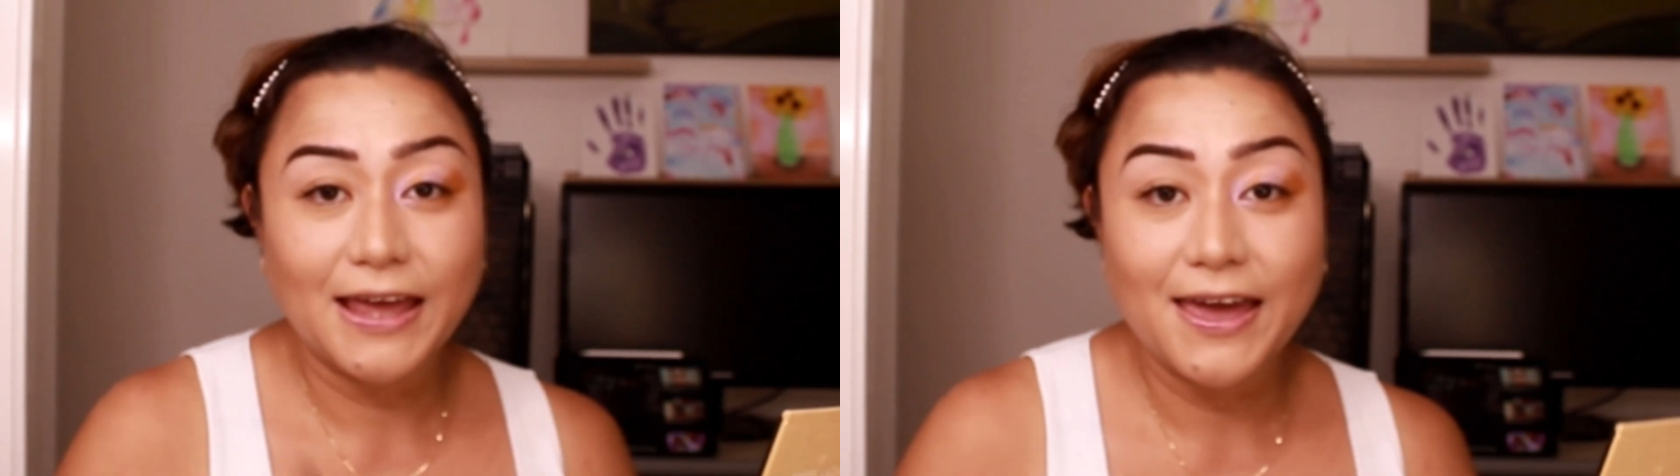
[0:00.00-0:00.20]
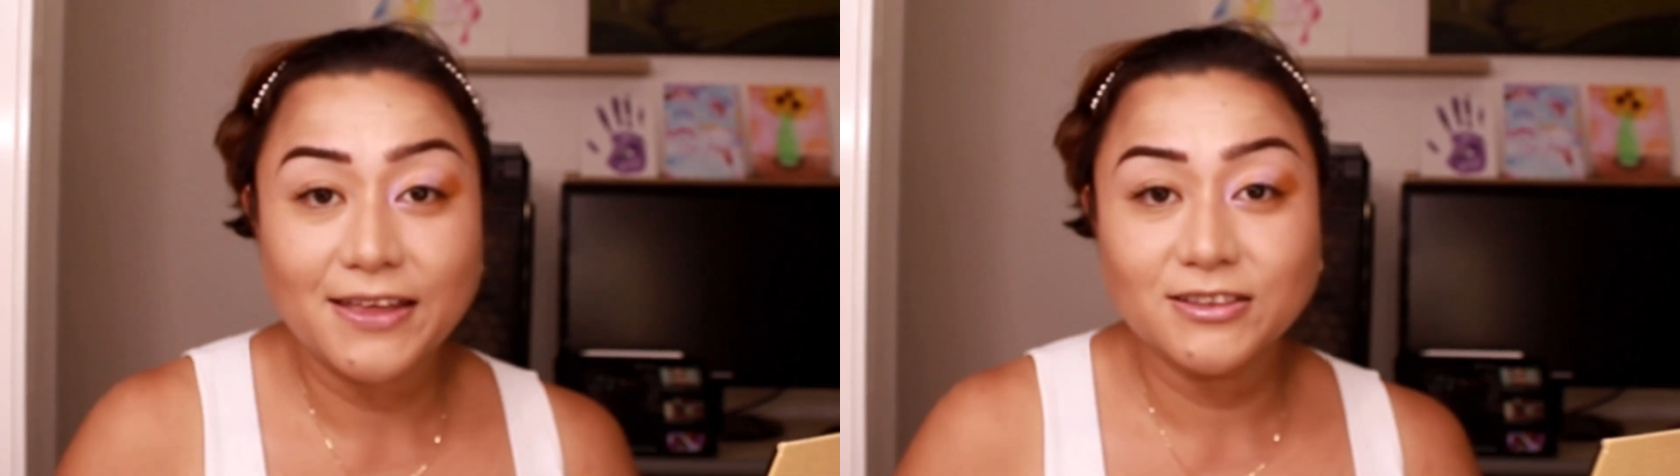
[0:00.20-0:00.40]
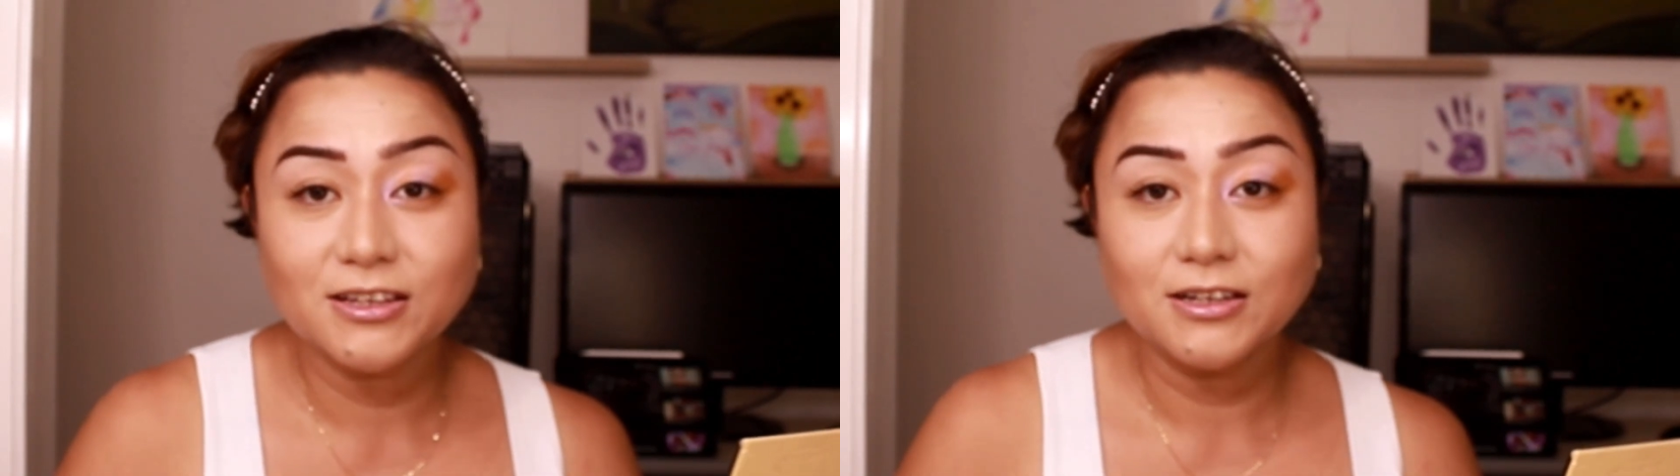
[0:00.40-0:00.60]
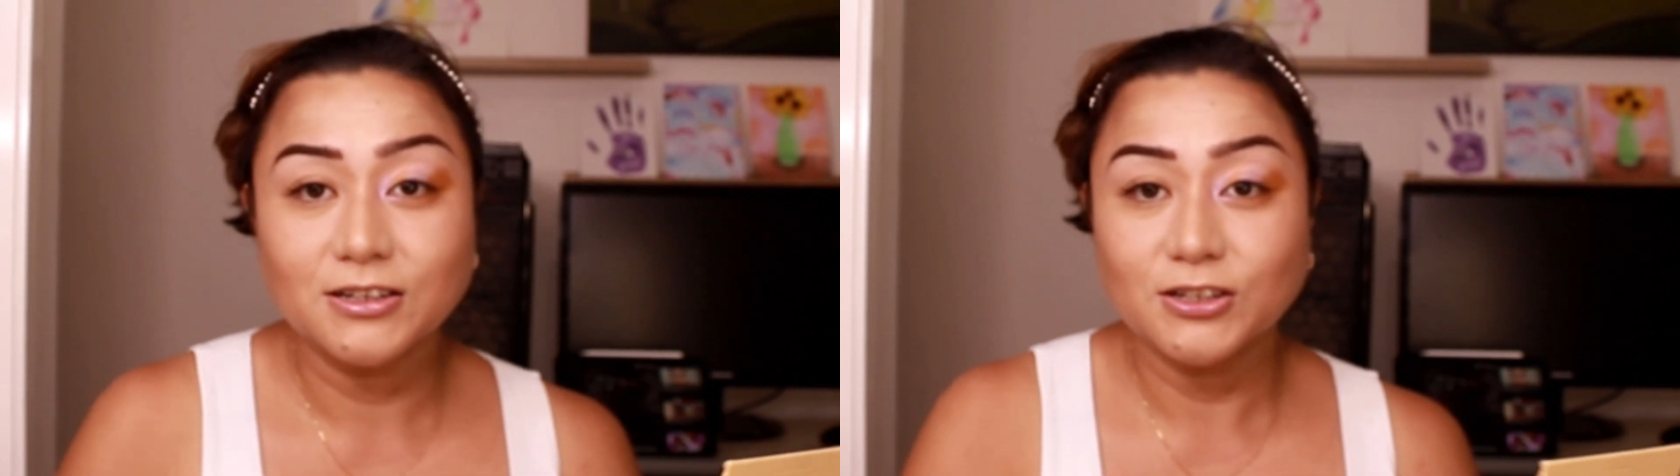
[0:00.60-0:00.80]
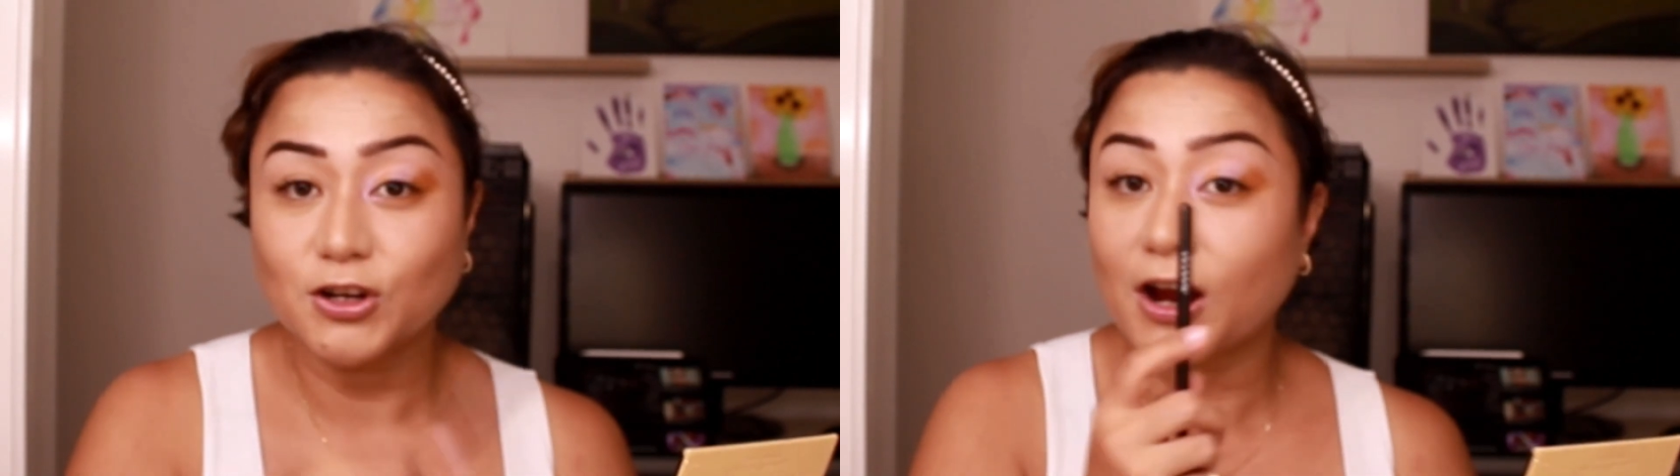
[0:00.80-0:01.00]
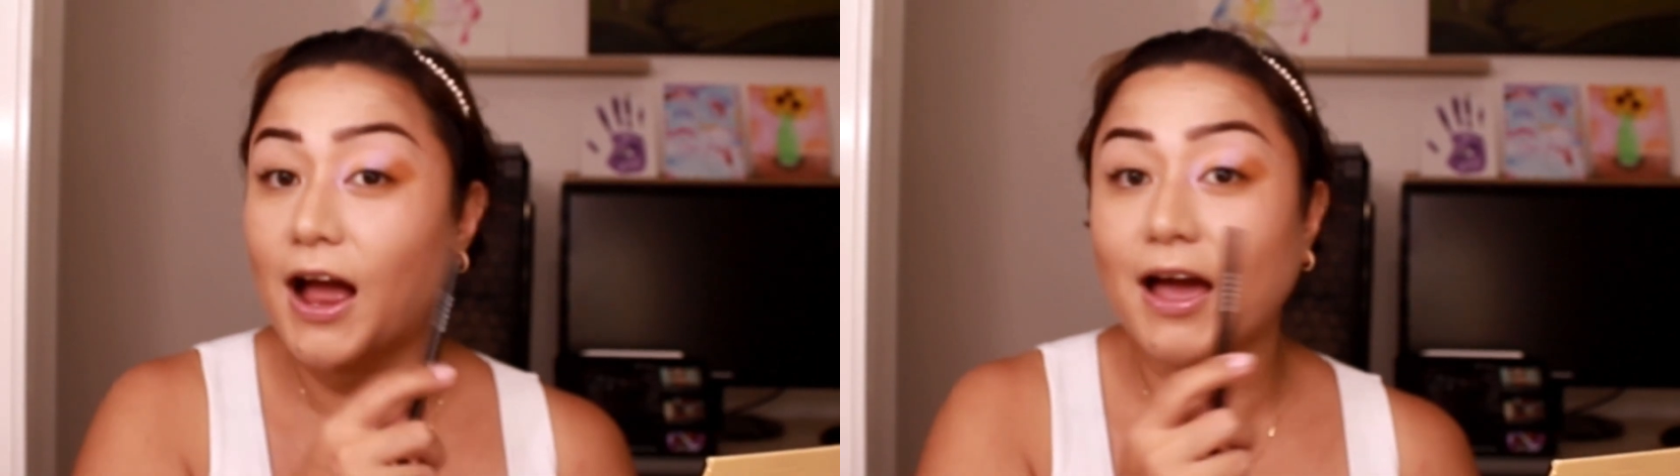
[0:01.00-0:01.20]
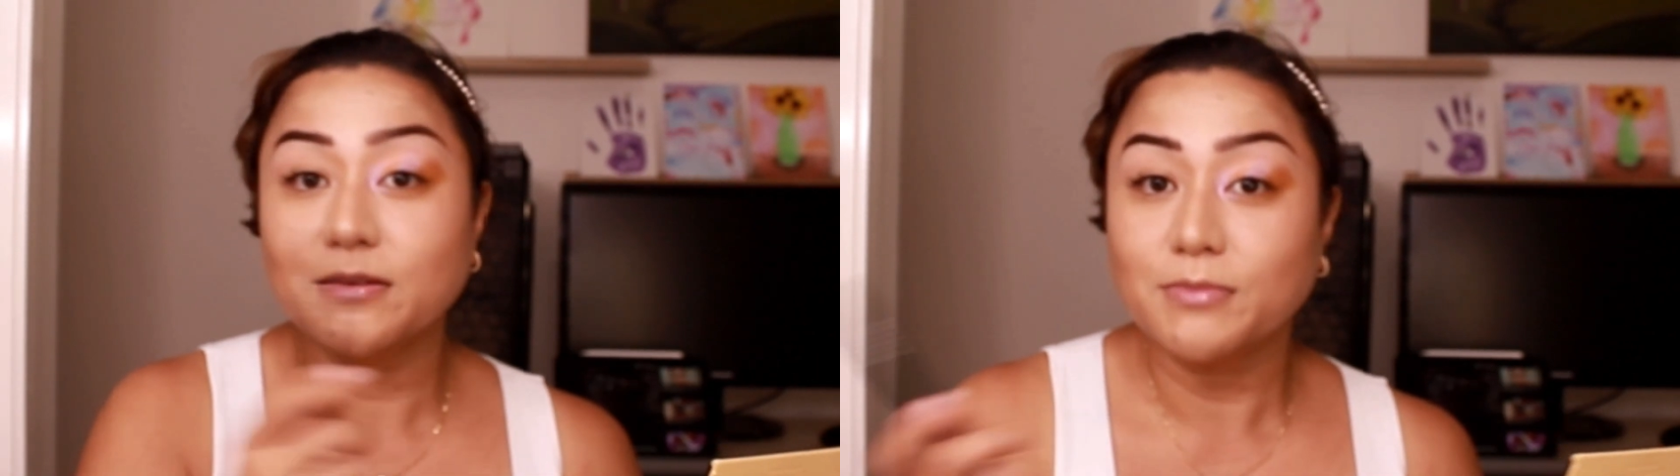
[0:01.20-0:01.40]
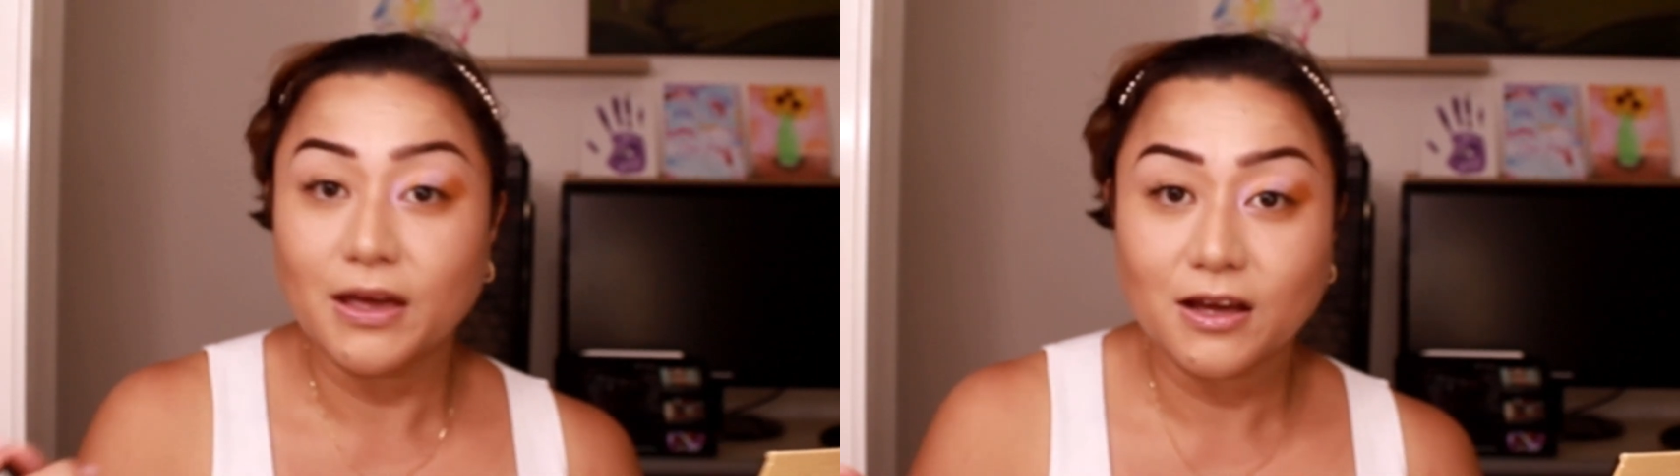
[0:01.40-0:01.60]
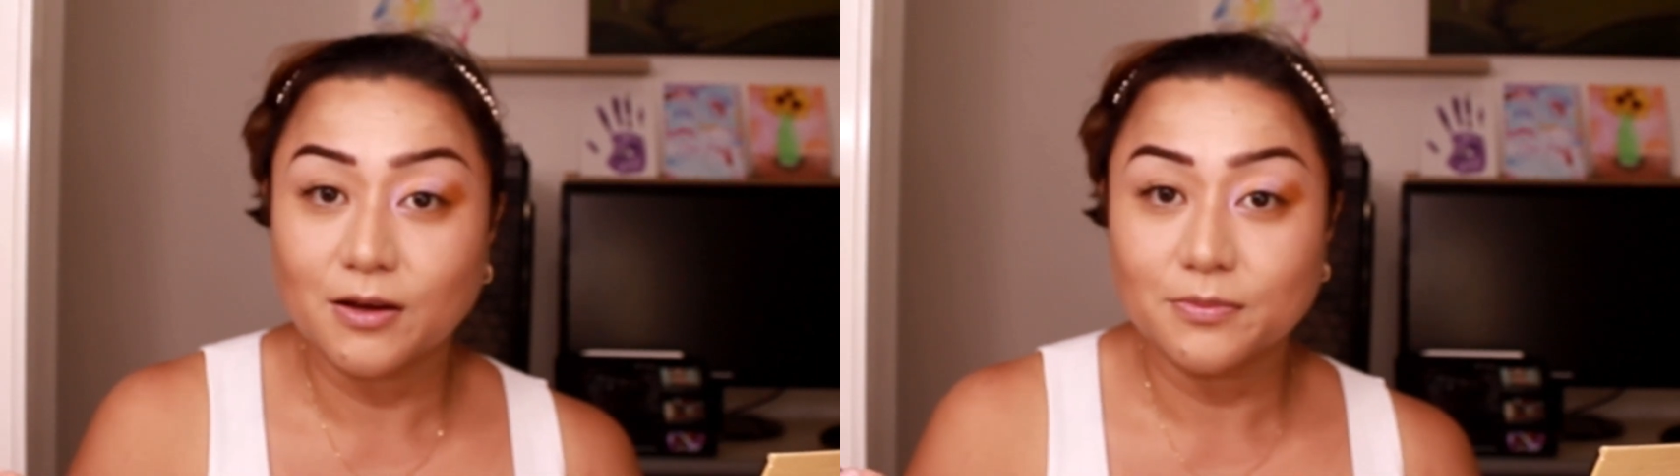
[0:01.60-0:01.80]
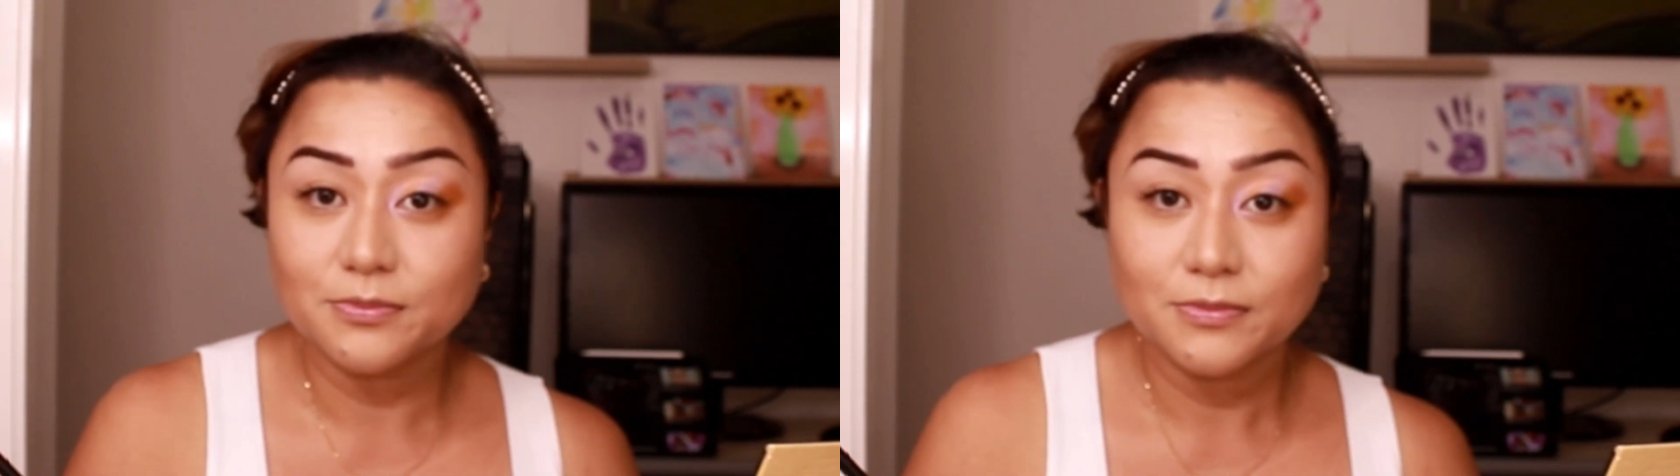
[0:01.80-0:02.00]
end your eye
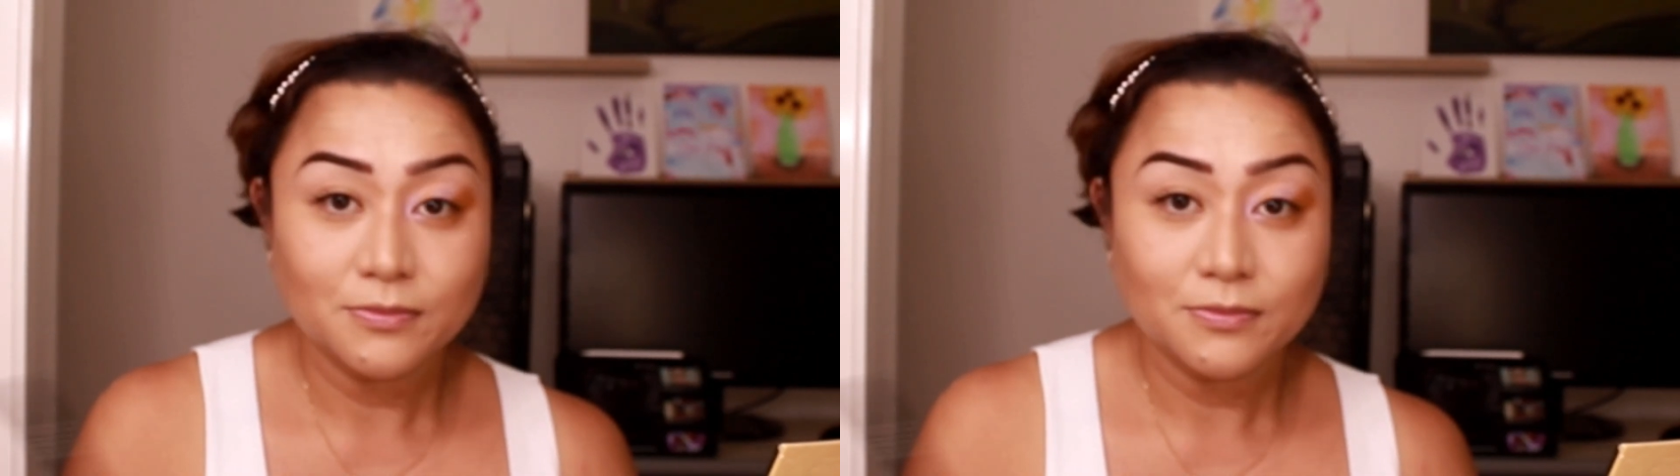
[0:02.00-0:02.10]
makeup